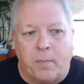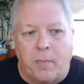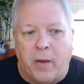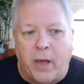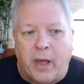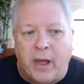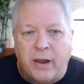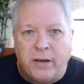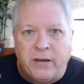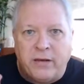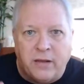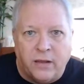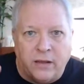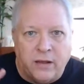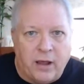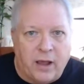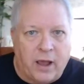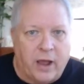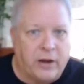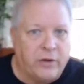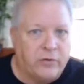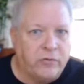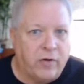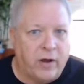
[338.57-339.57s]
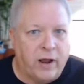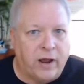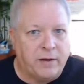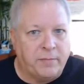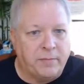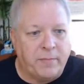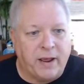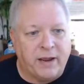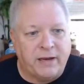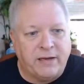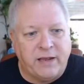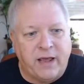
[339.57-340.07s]
but I tried
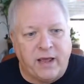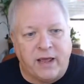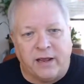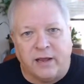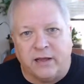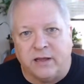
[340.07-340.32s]
Mate